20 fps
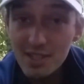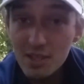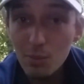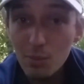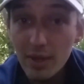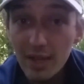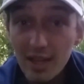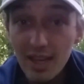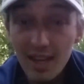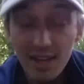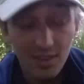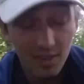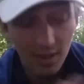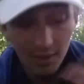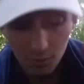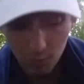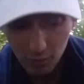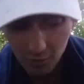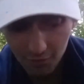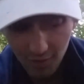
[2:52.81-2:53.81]
that we either
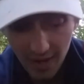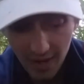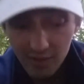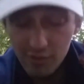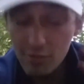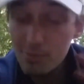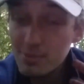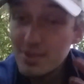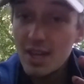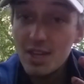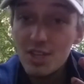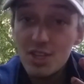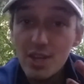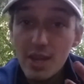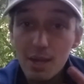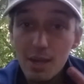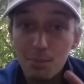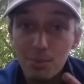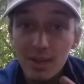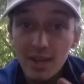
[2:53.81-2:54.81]
refrain from touching it
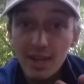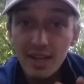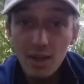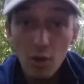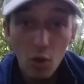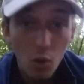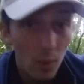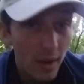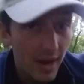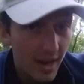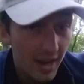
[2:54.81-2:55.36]
completely or we're